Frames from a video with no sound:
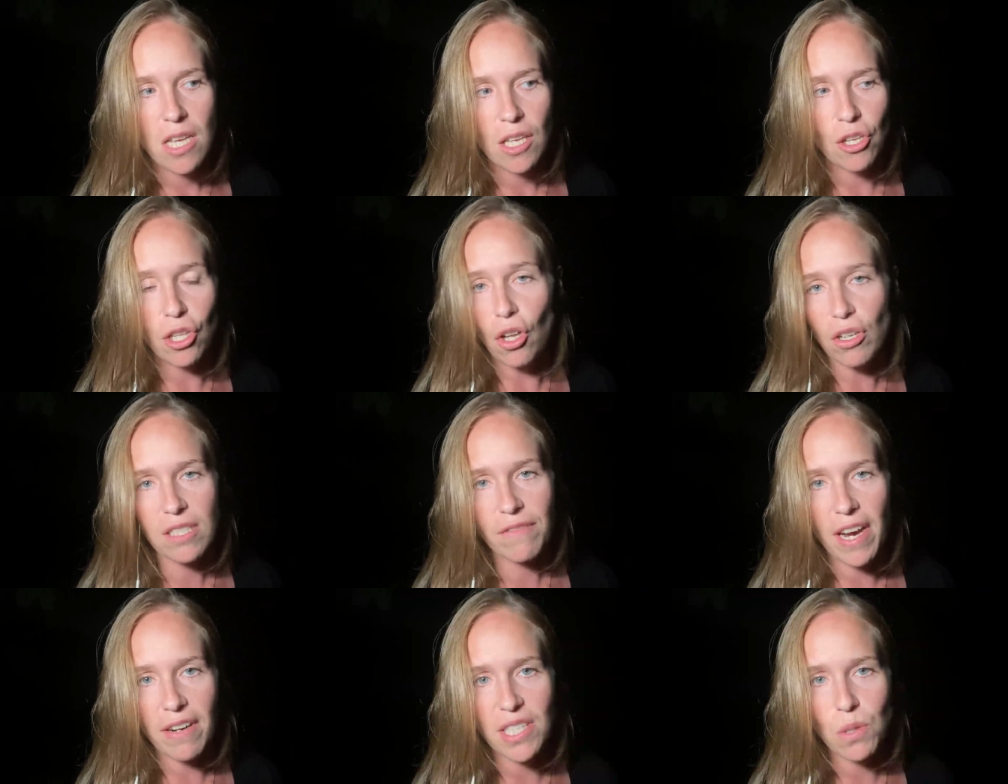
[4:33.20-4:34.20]
you lost
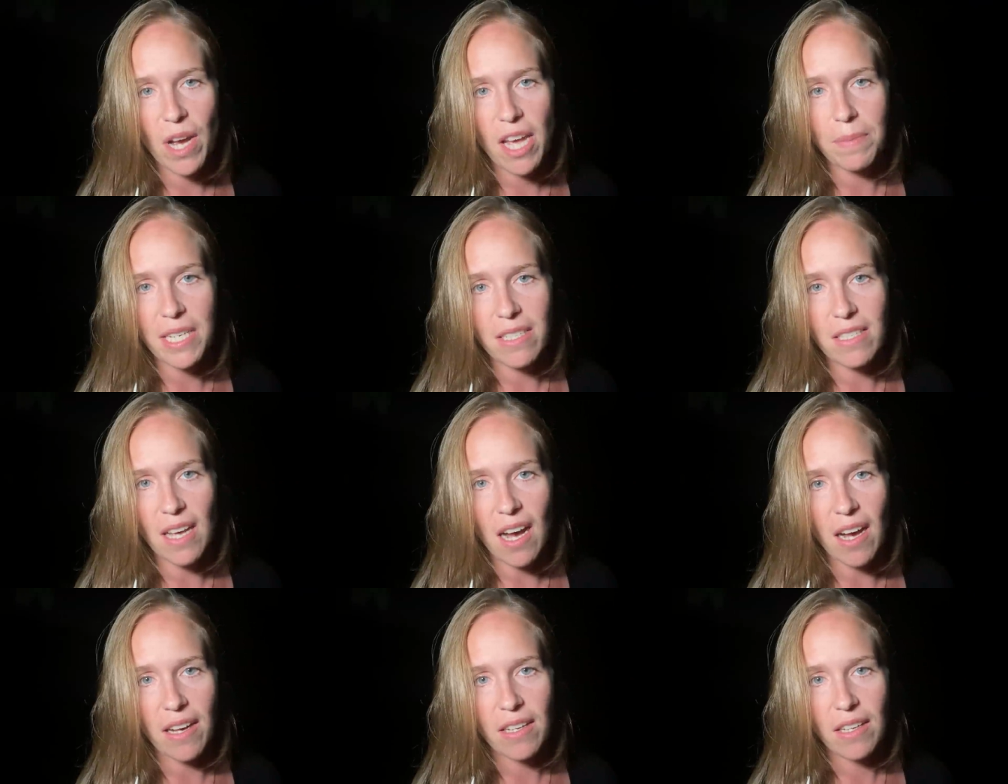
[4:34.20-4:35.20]
fair and square because
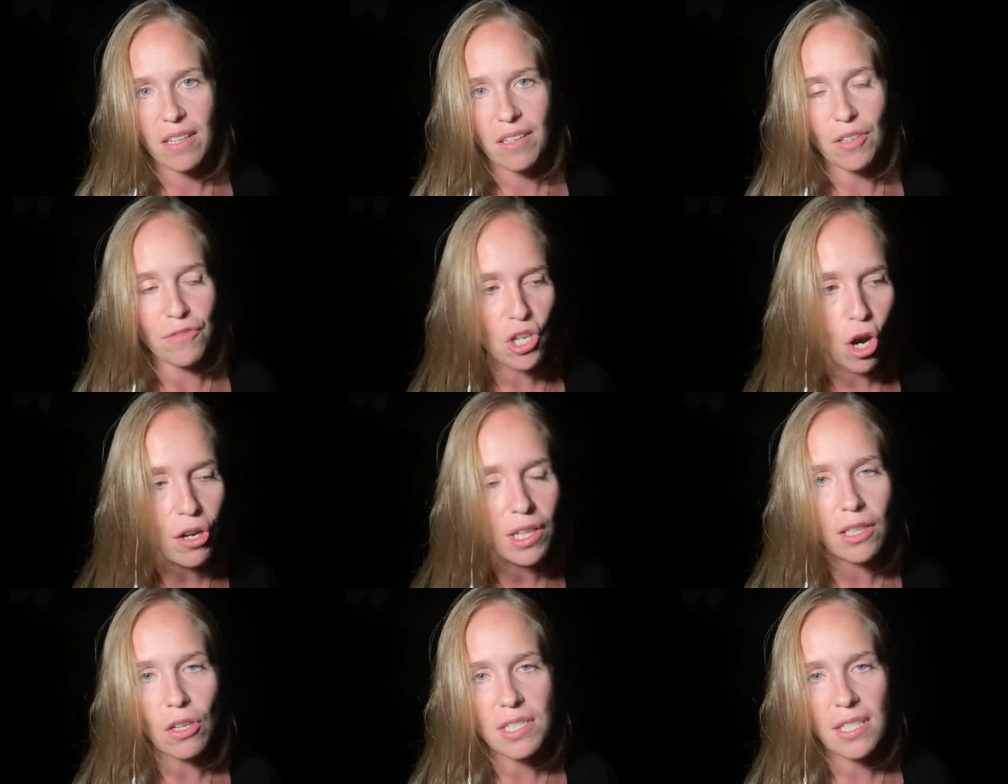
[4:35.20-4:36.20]
you've totally
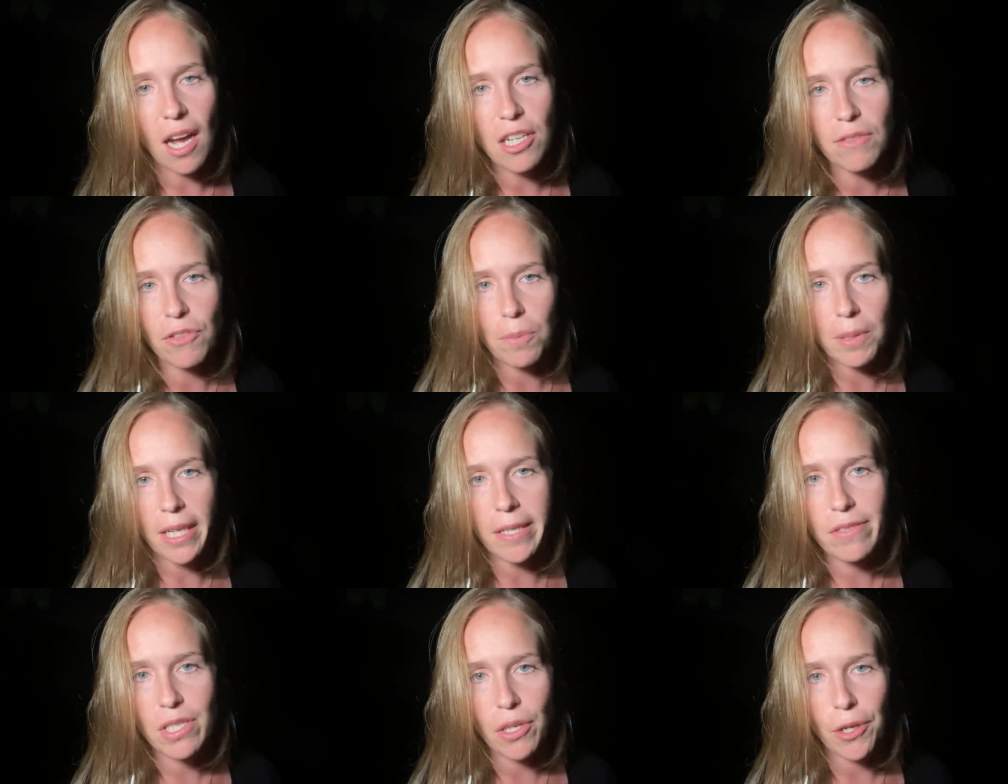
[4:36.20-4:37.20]
lost touch of your
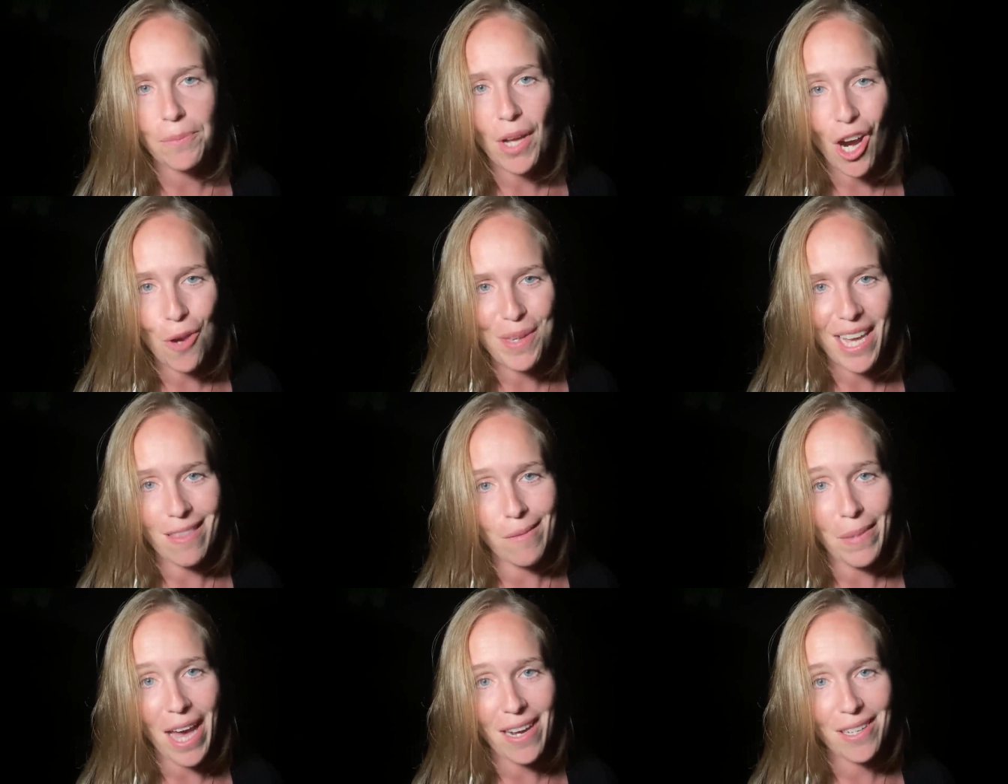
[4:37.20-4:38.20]
beliefs. So I hope you get them
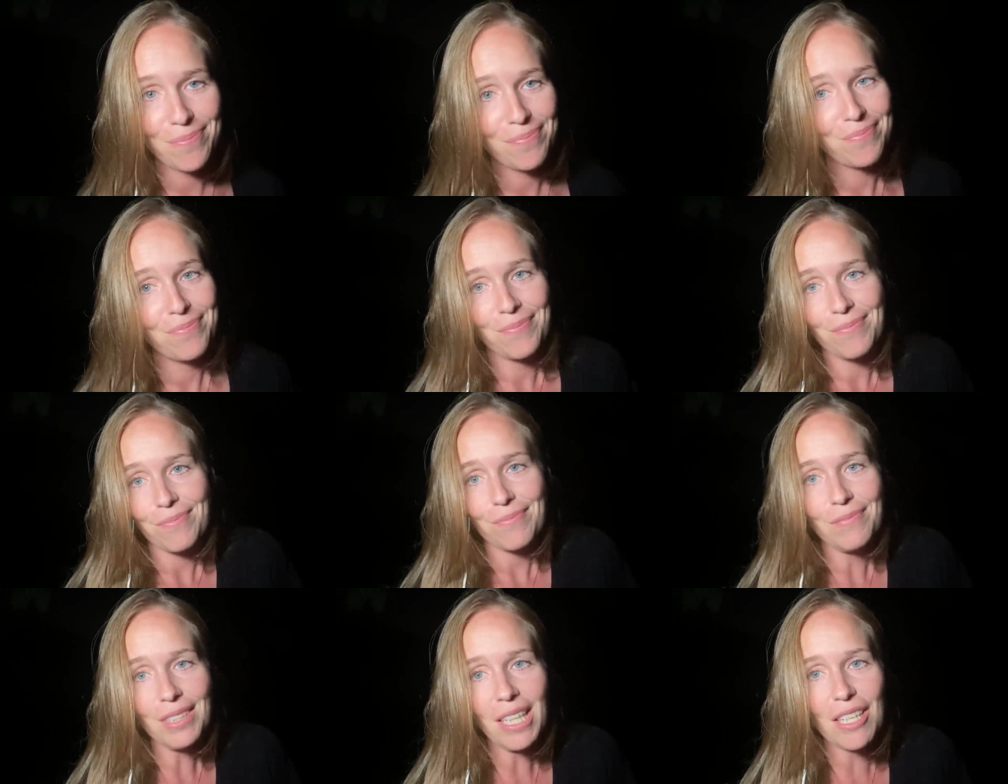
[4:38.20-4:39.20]
back.
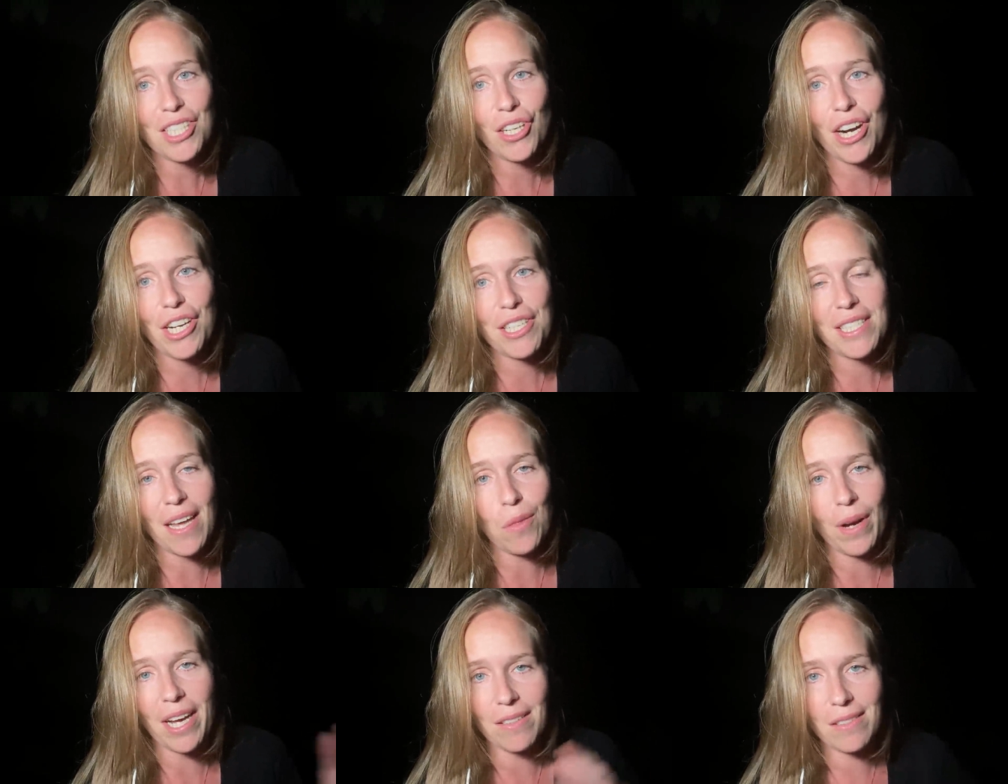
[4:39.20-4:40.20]
Sorry, New South
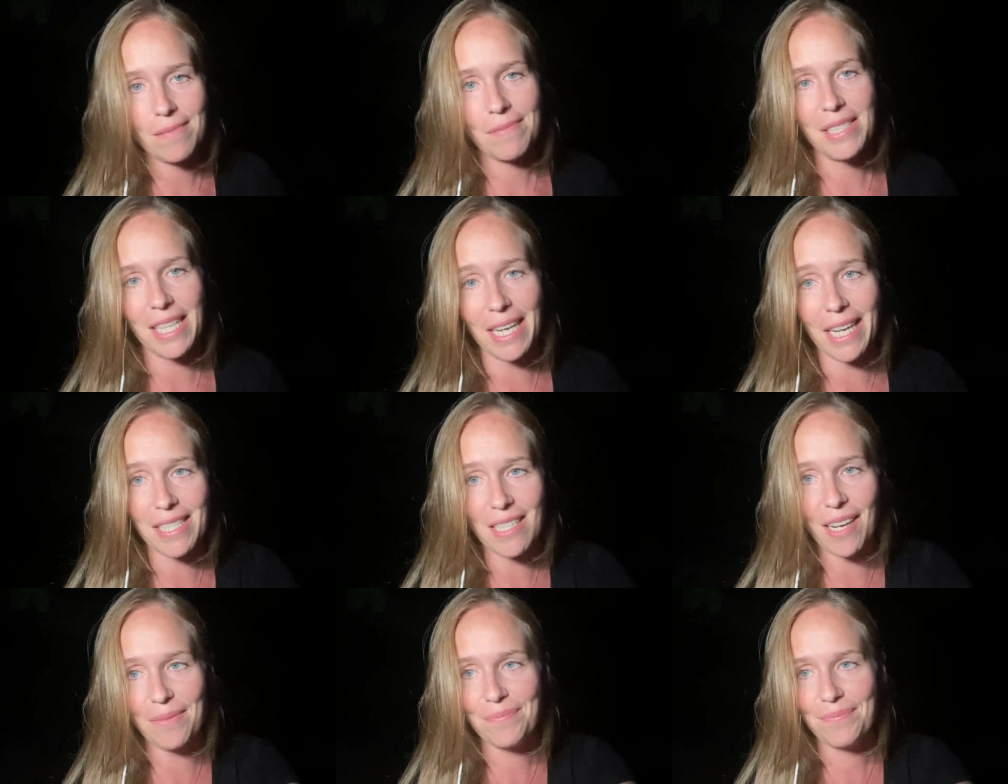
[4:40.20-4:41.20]
Wales. See you next
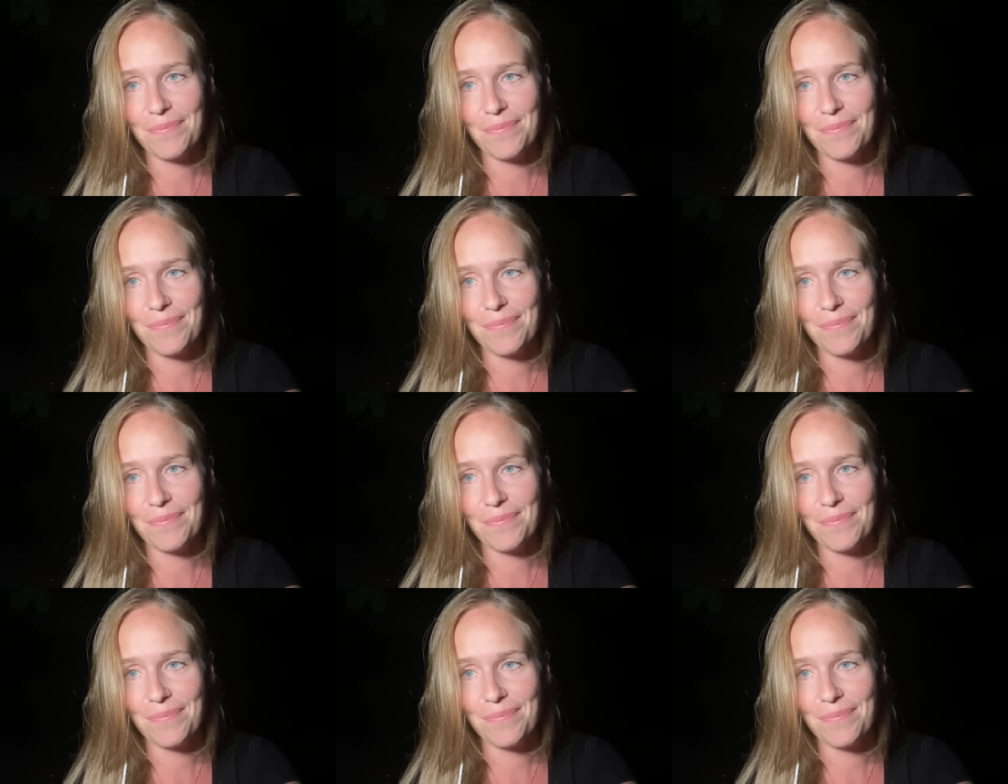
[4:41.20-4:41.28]
time.